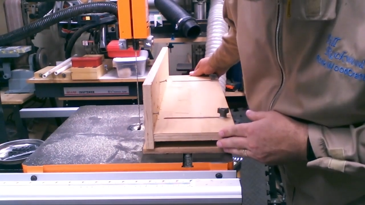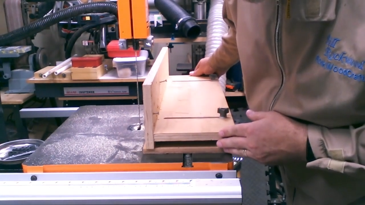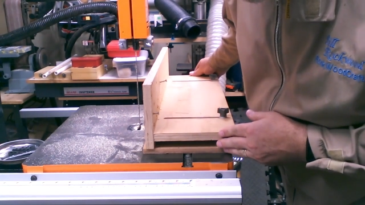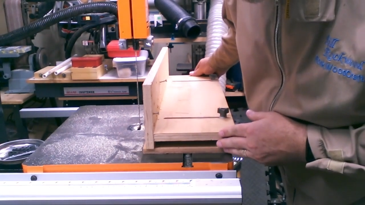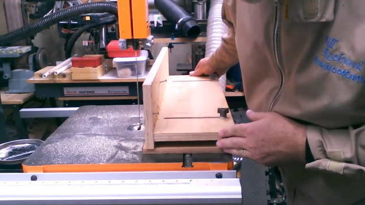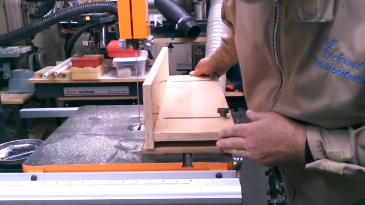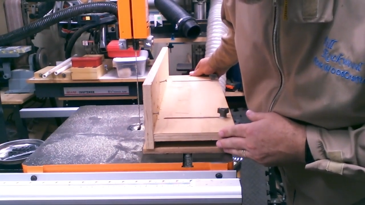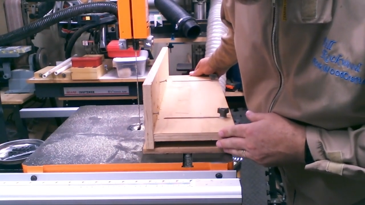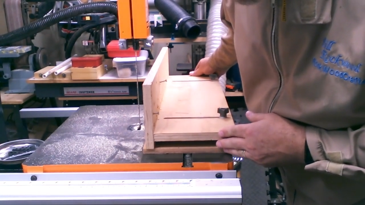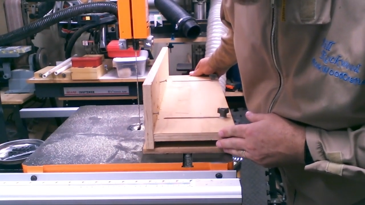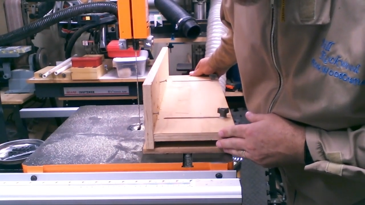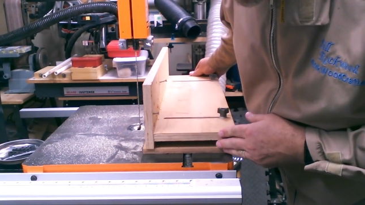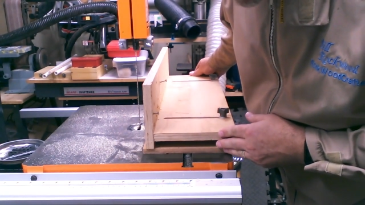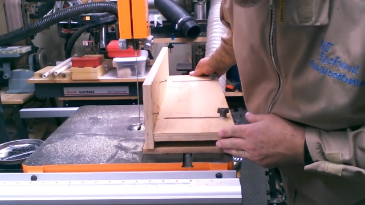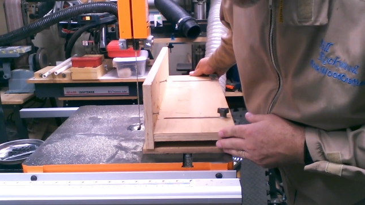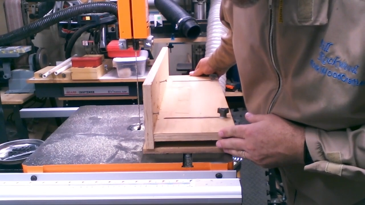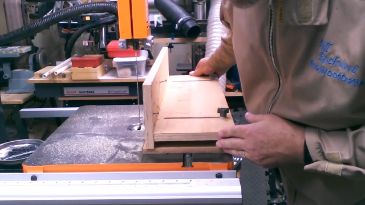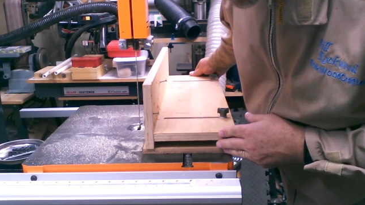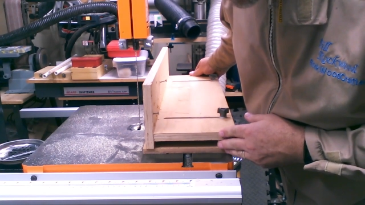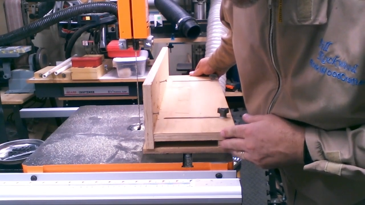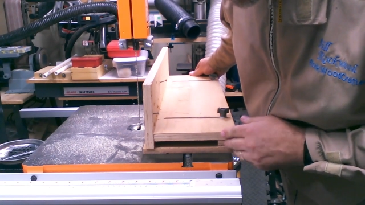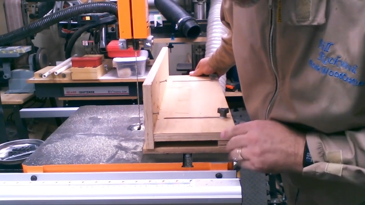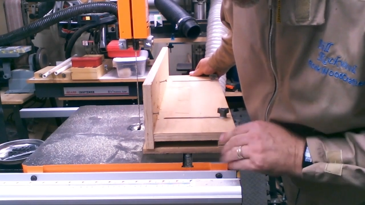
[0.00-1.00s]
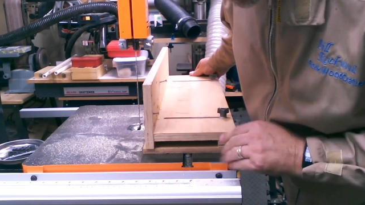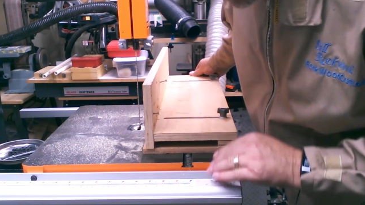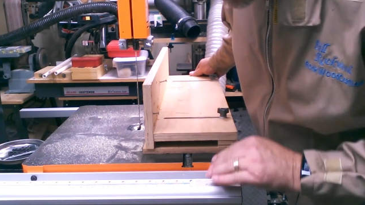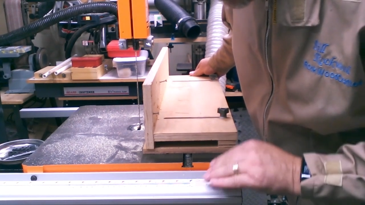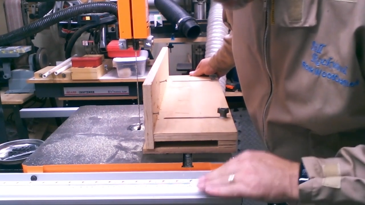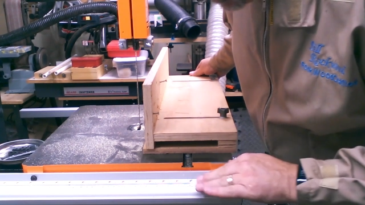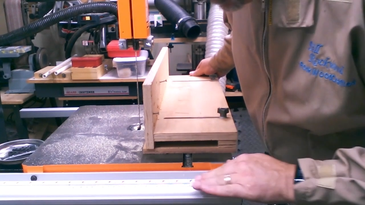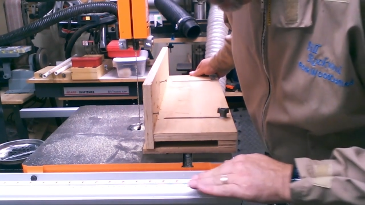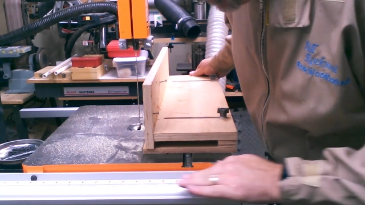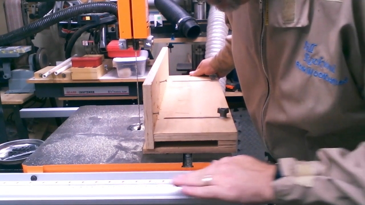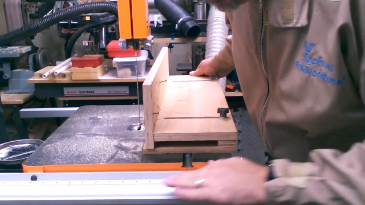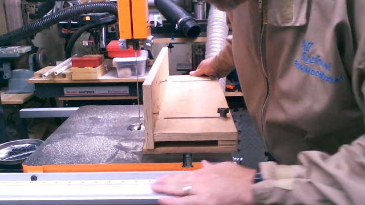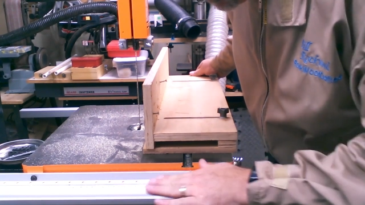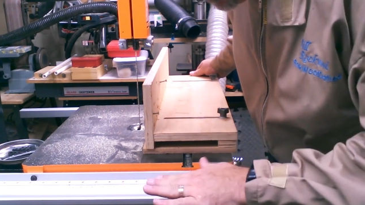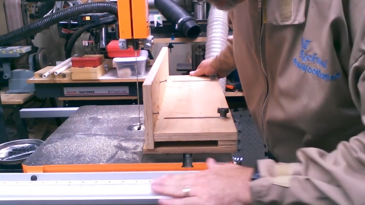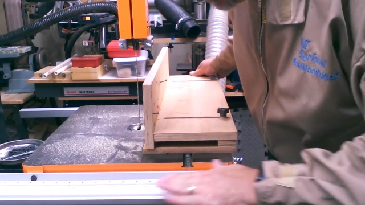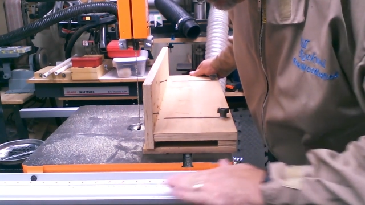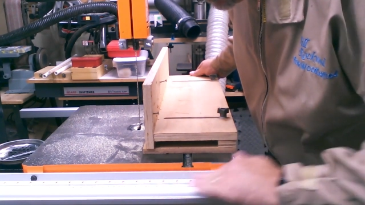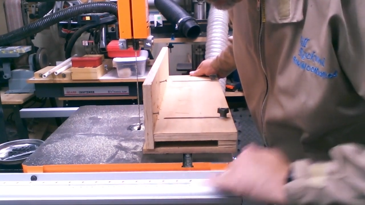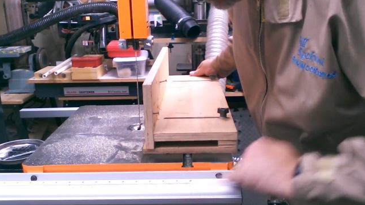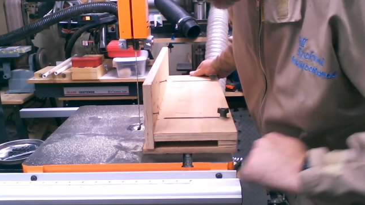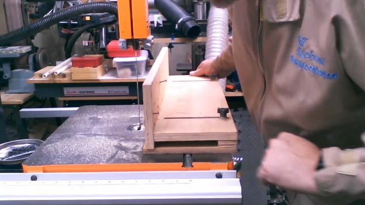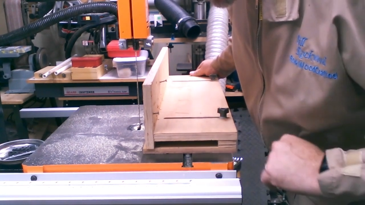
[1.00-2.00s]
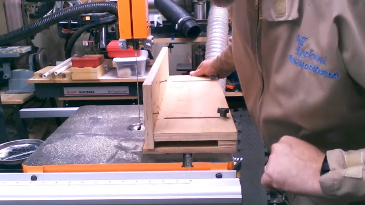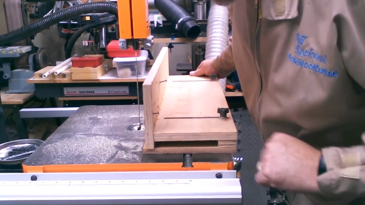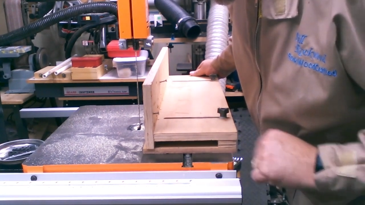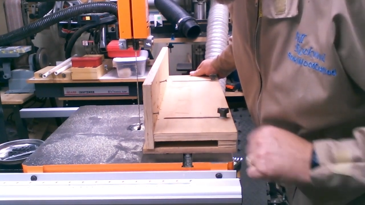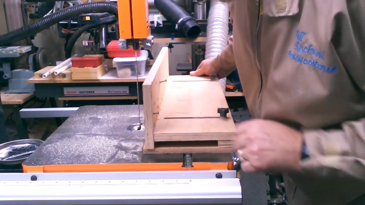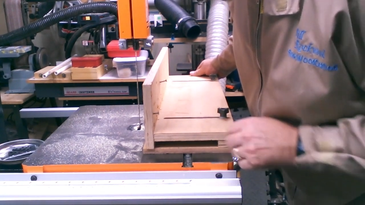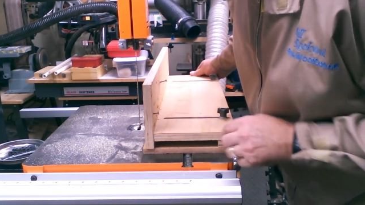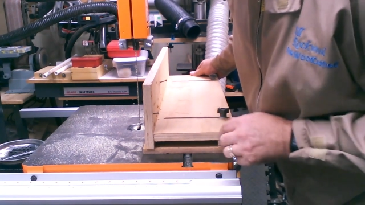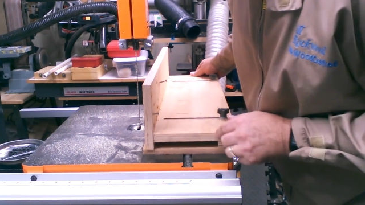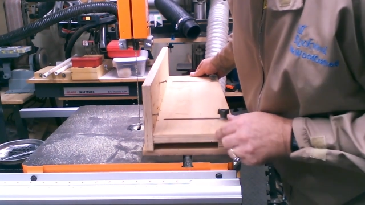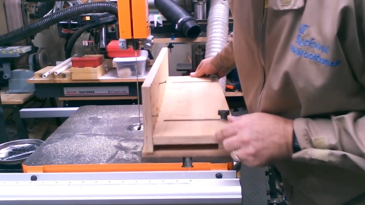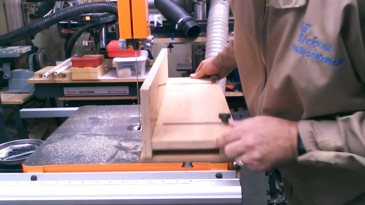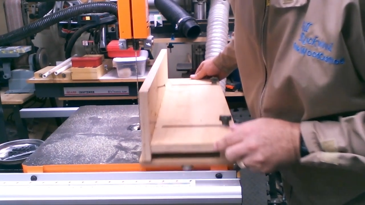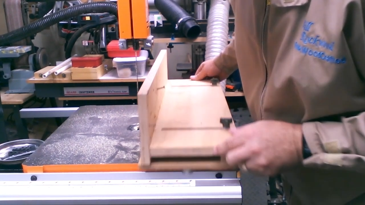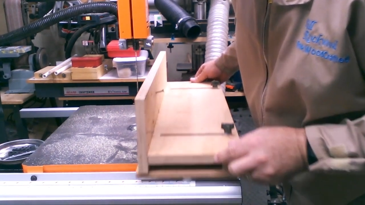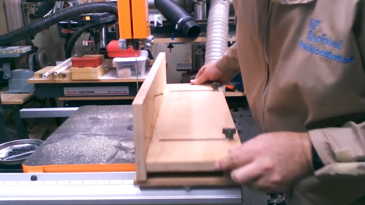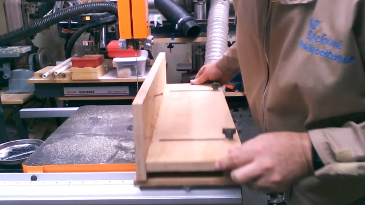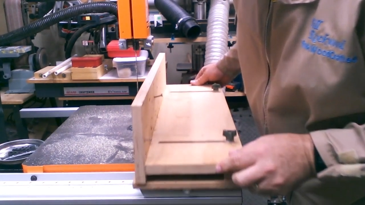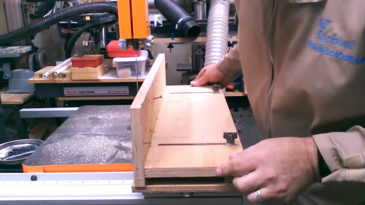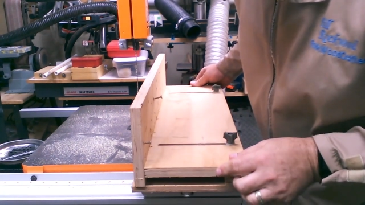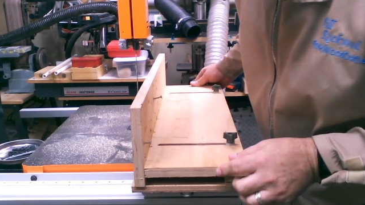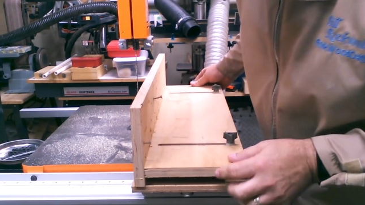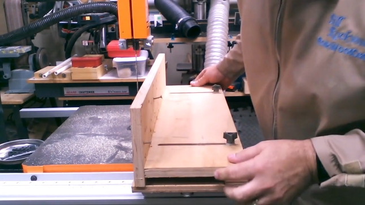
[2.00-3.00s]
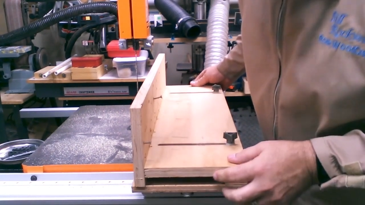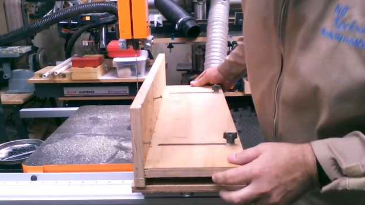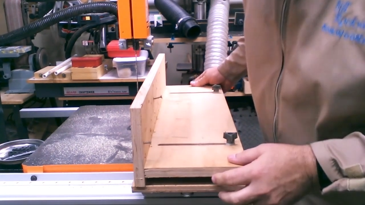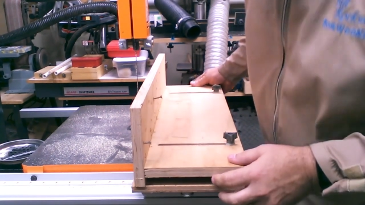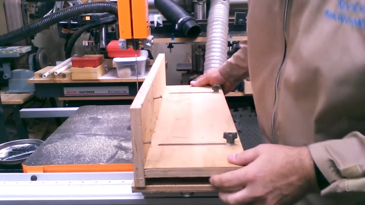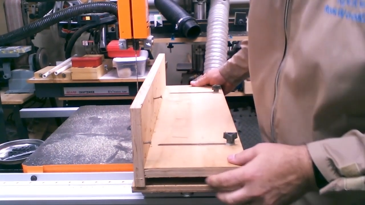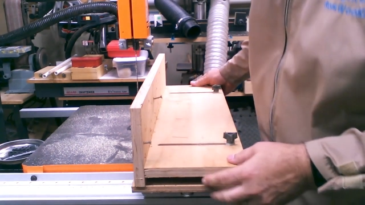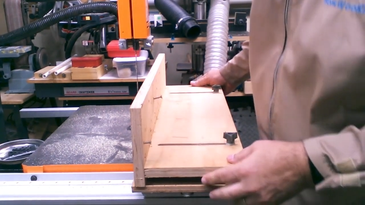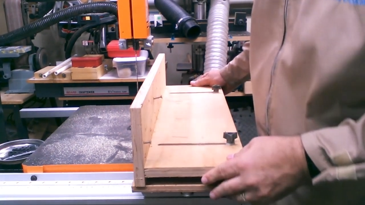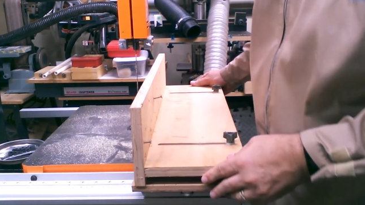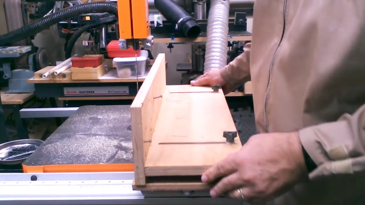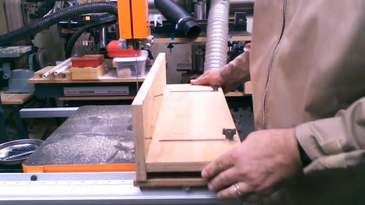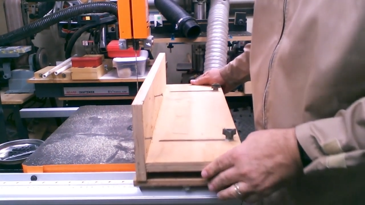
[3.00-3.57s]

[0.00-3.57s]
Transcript: (no speaker visible)